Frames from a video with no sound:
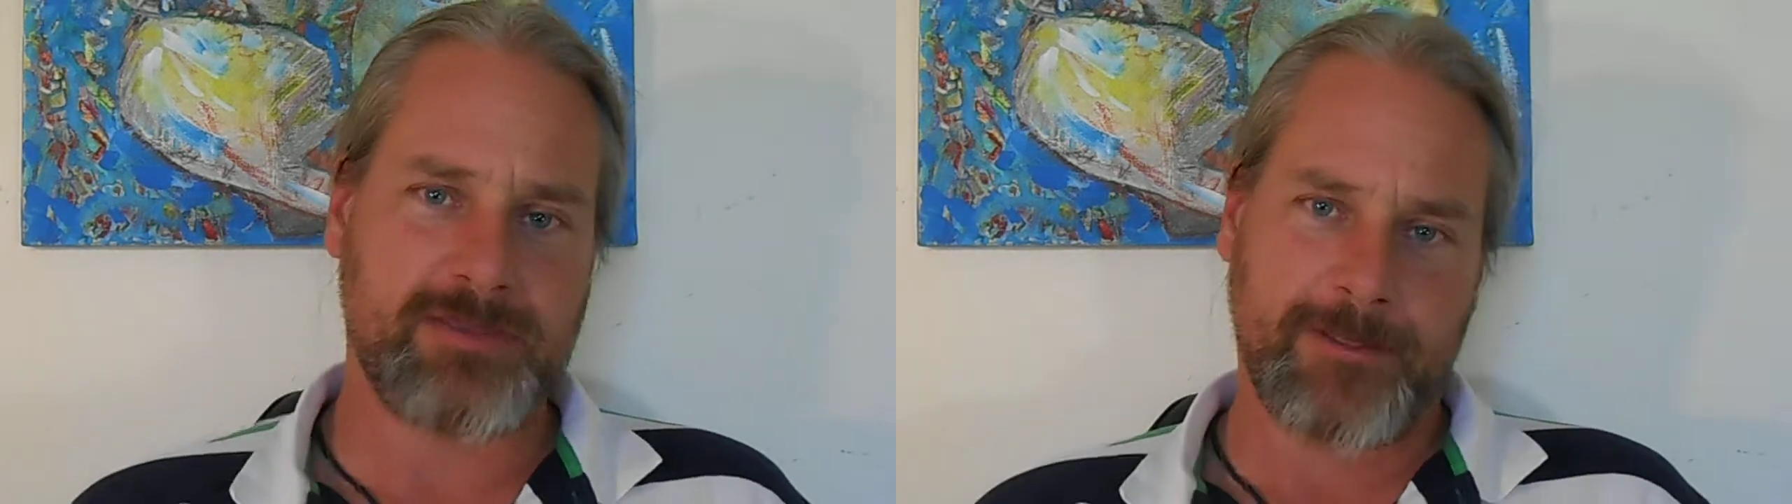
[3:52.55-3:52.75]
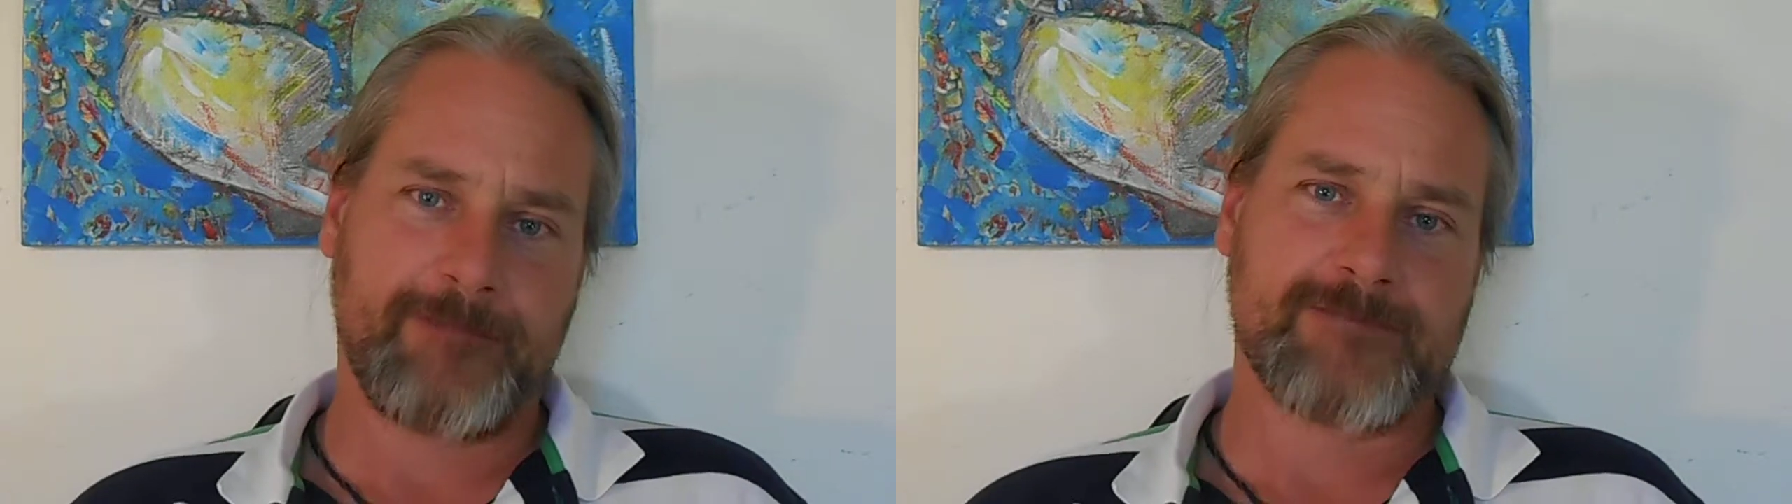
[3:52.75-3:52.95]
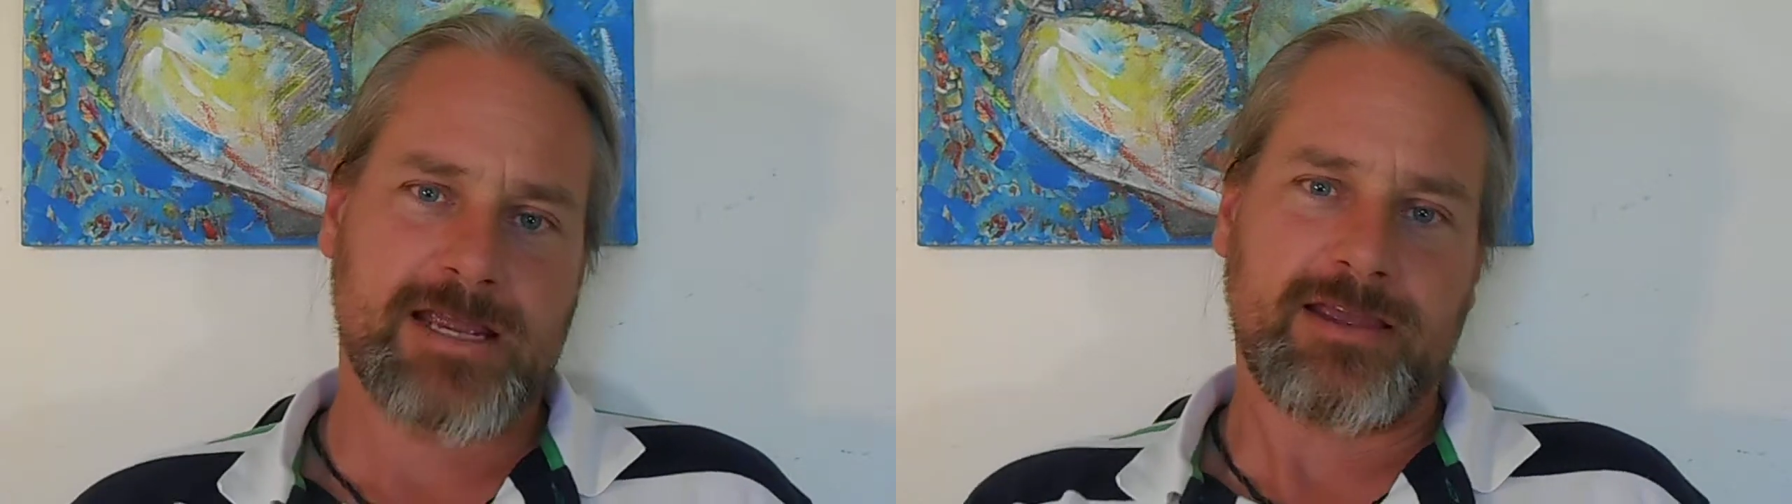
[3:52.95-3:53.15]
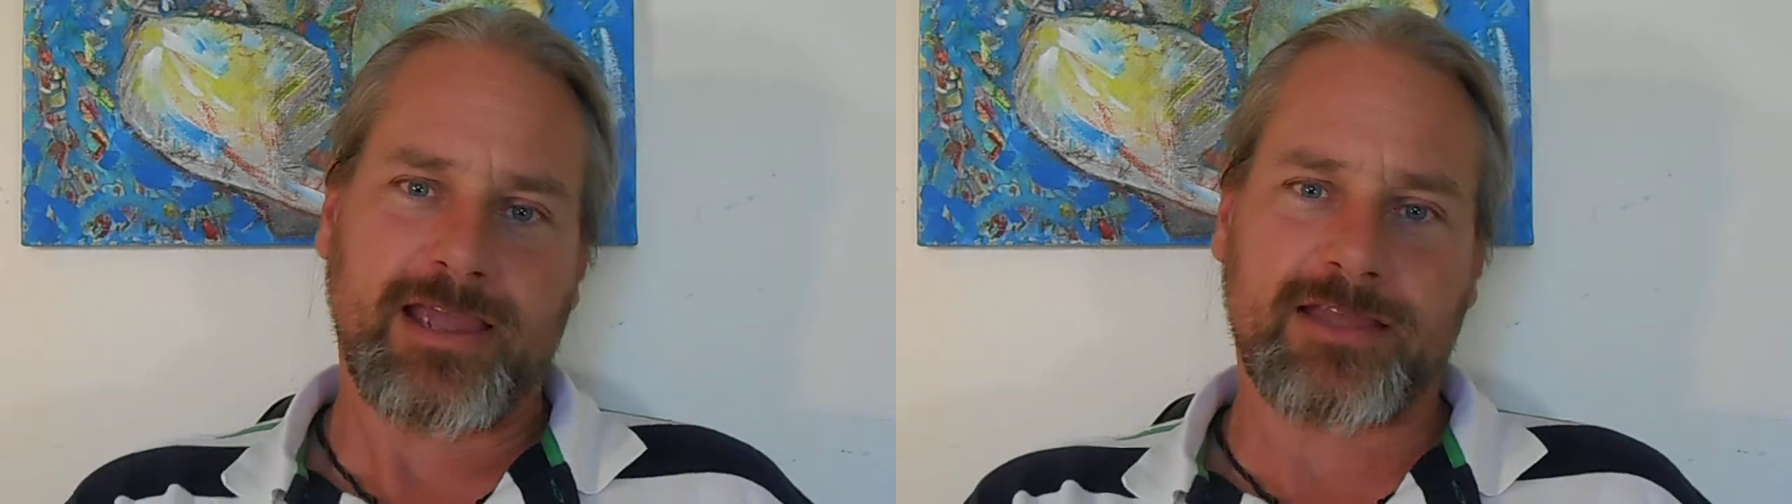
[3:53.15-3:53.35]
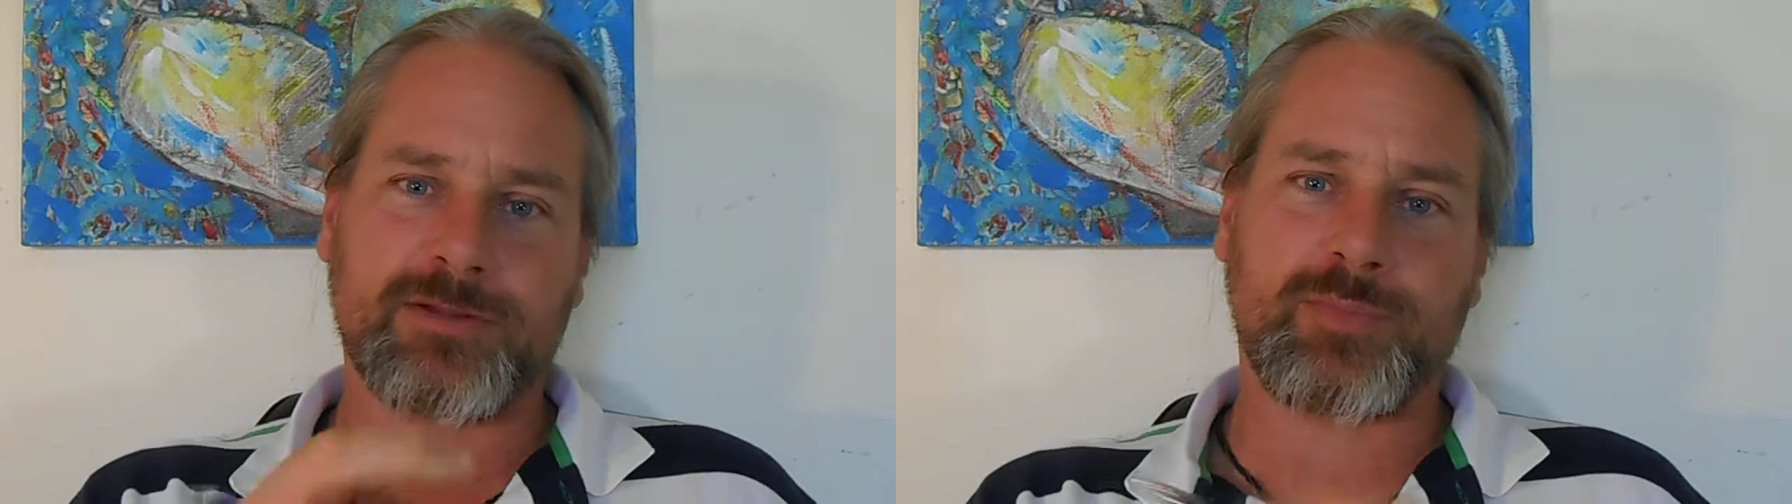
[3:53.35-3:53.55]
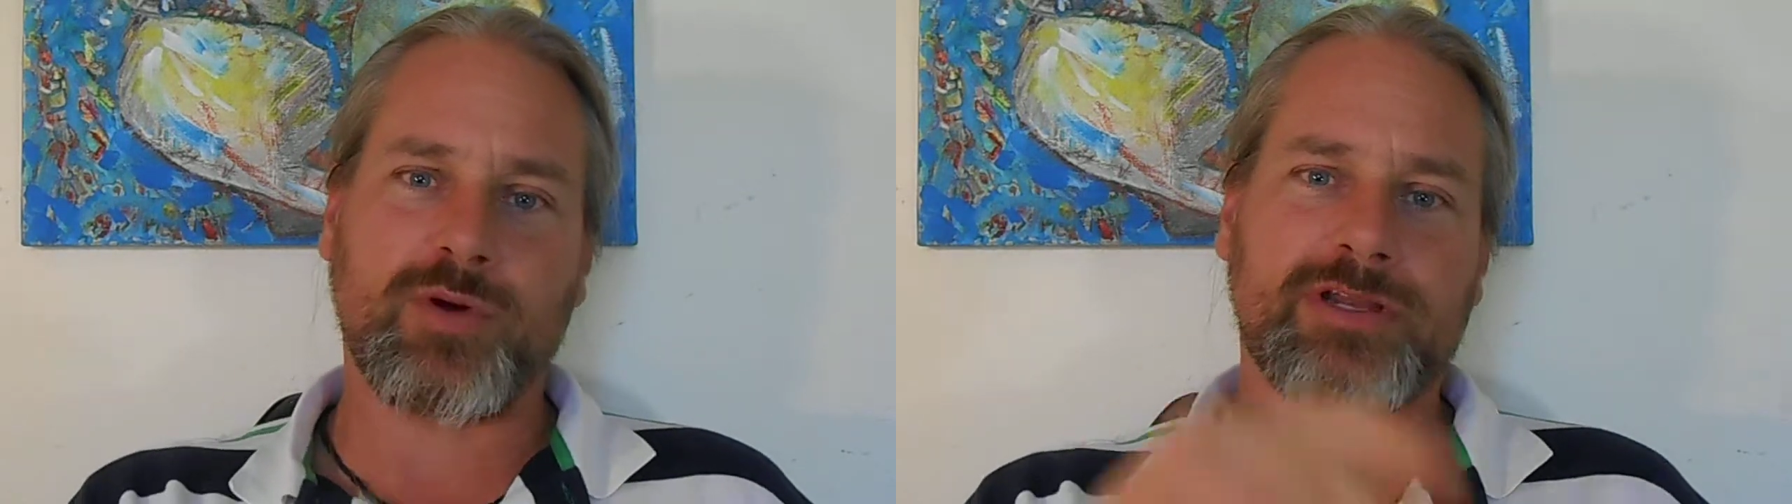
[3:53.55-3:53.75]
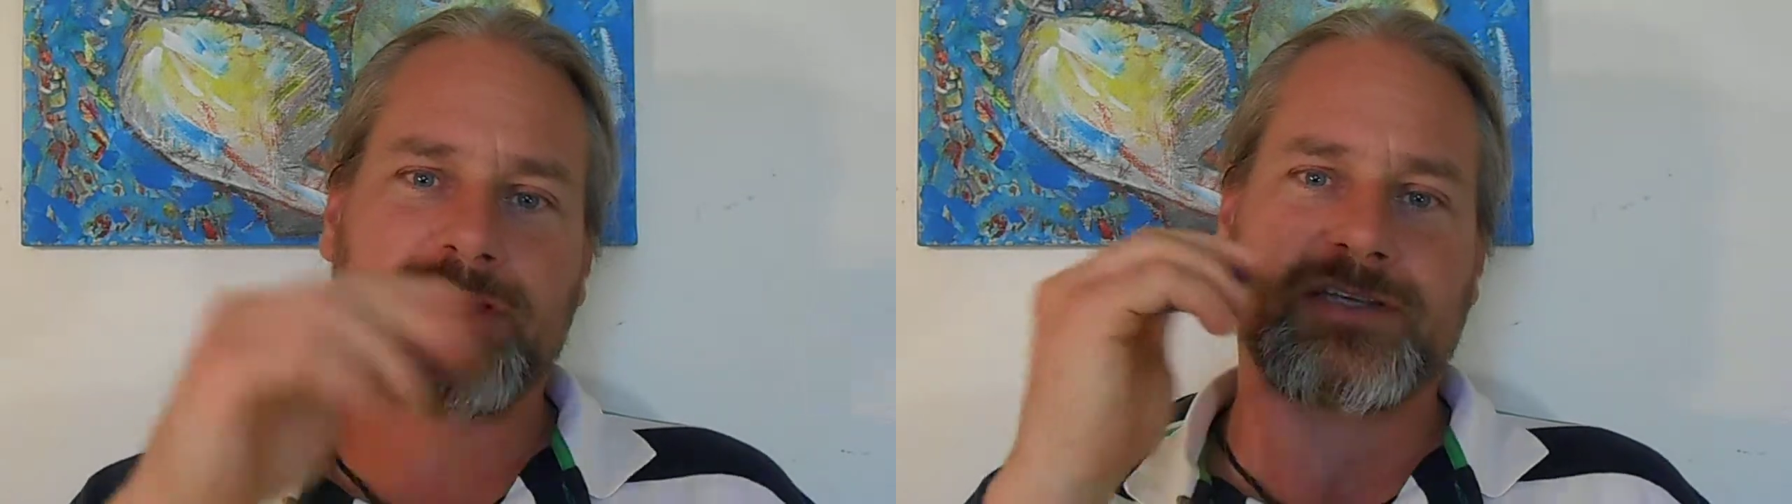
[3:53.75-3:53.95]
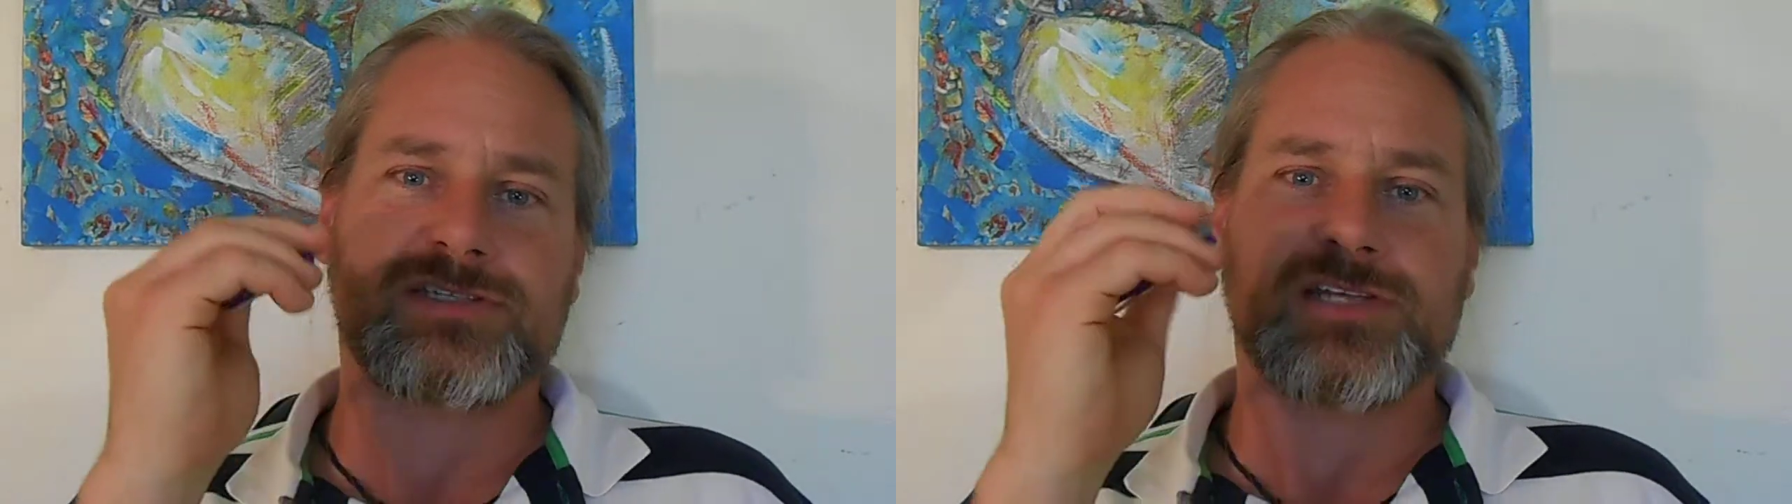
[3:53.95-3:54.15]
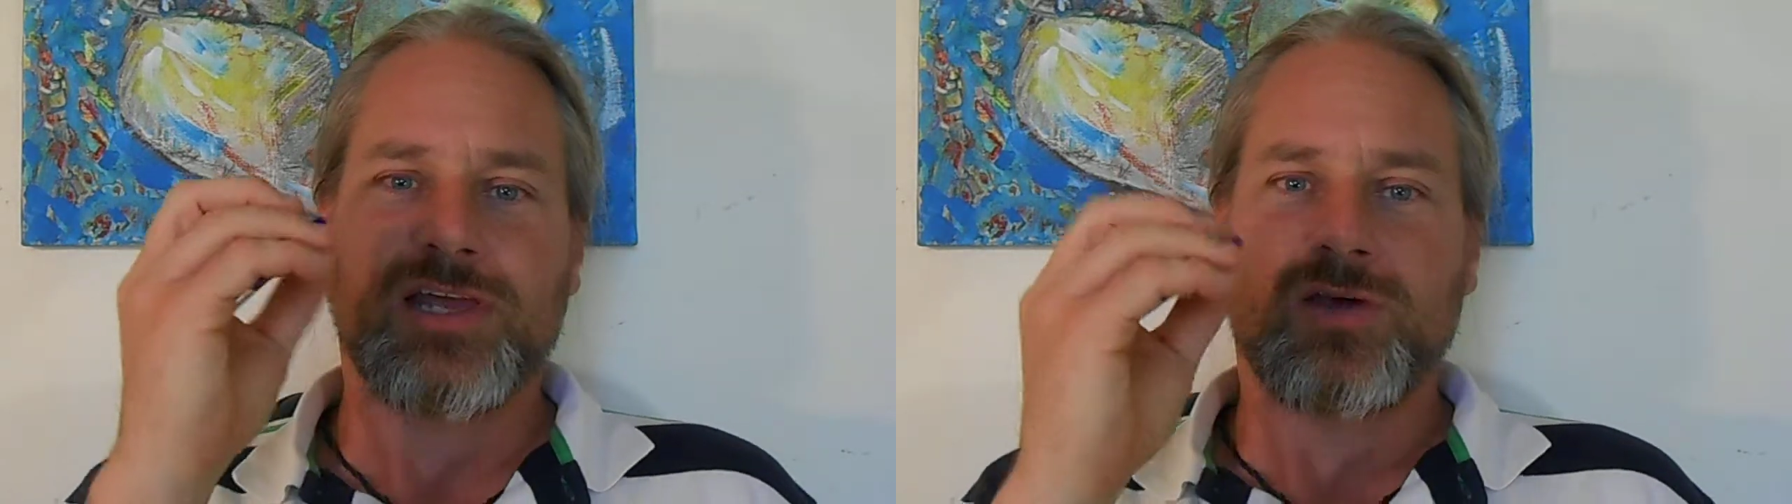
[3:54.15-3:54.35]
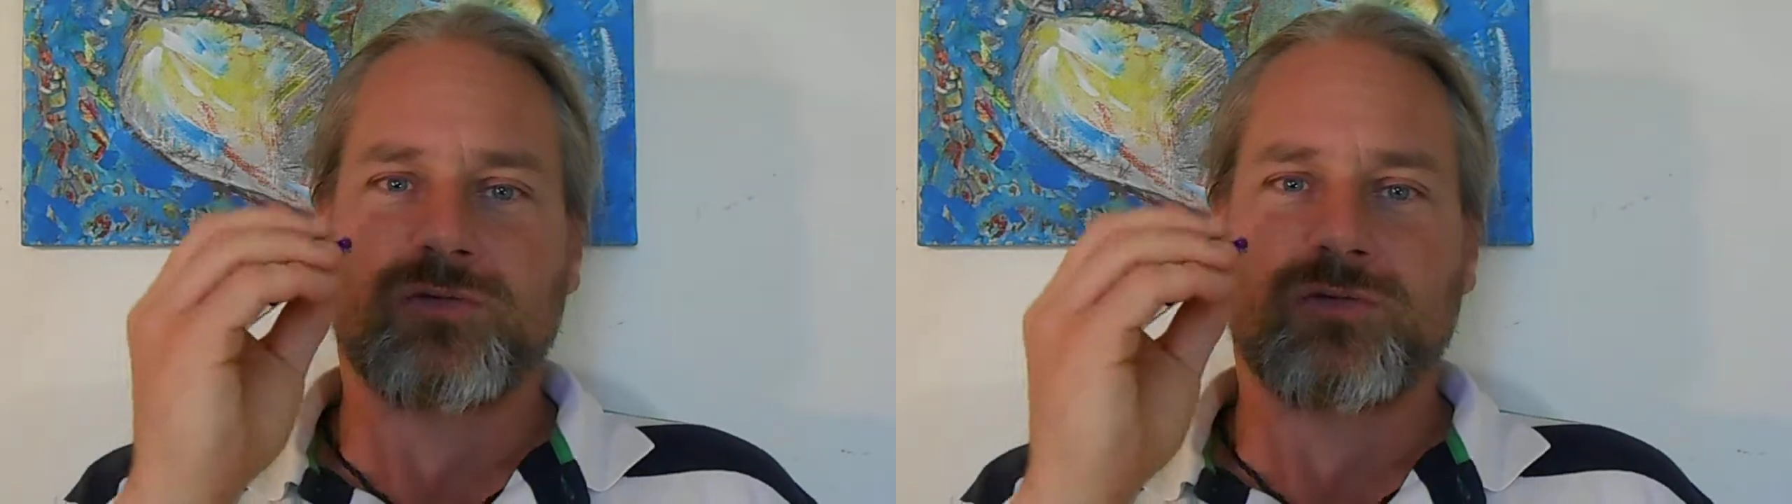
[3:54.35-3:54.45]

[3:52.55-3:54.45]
And the point is,